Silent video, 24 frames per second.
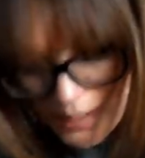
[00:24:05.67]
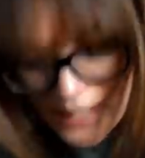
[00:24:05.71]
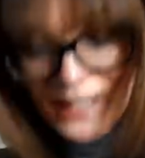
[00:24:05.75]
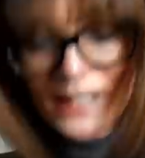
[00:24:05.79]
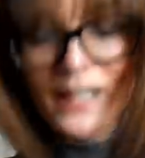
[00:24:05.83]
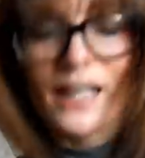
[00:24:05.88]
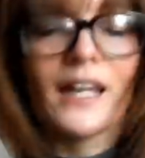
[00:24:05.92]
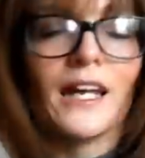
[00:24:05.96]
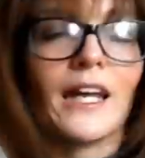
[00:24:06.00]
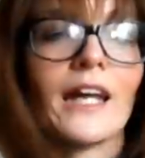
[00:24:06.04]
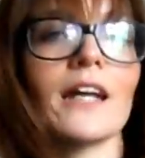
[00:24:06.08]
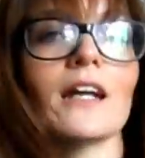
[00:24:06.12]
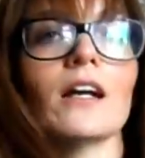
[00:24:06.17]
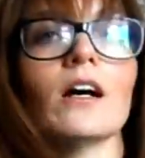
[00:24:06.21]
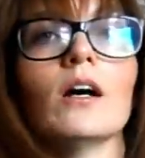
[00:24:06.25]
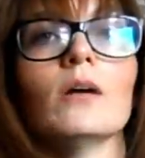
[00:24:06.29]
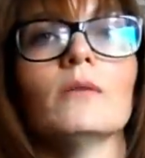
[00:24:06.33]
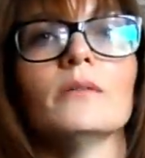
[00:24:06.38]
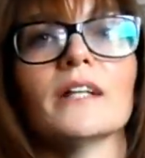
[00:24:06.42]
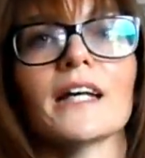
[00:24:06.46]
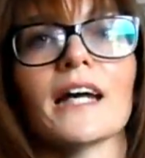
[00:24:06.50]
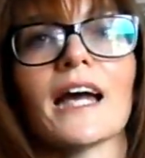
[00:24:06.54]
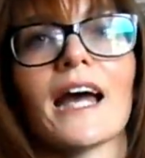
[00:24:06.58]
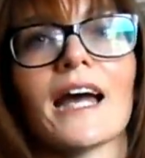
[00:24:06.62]
going to make it again,
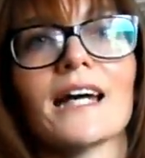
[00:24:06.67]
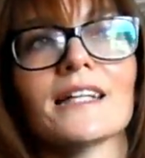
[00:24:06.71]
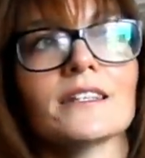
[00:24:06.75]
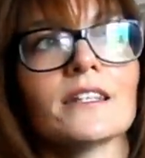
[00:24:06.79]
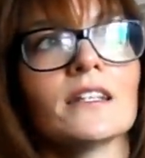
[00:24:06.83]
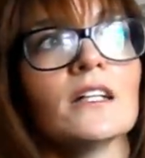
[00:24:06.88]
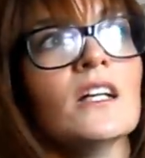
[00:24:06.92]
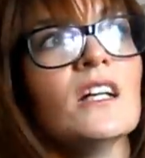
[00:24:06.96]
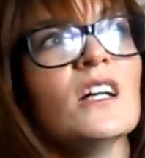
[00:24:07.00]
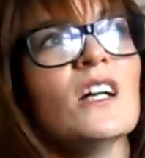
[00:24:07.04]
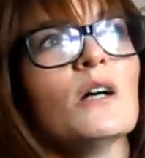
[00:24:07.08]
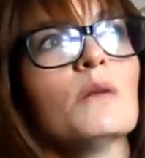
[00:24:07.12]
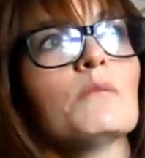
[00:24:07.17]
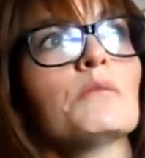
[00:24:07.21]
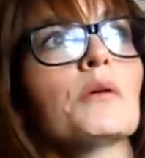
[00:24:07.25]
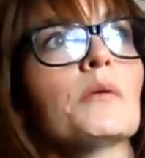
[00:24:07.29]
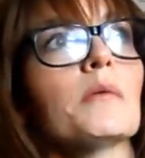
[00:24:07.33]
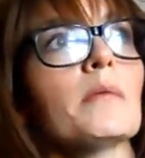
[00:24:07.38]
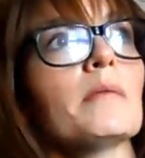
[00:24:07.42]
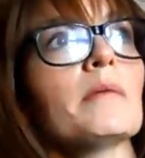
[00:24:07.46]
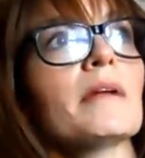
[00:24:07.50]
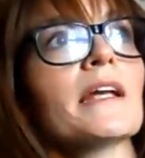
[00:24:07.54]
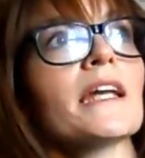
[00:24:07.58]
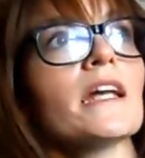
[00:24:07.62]
I would add
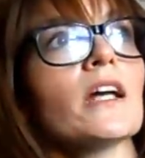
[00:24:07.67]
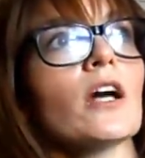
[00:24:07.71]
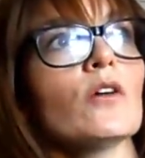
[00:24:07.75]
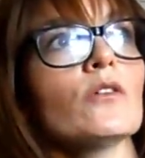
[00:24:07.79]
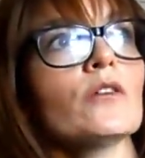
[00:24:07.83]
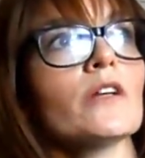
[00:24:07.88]
probably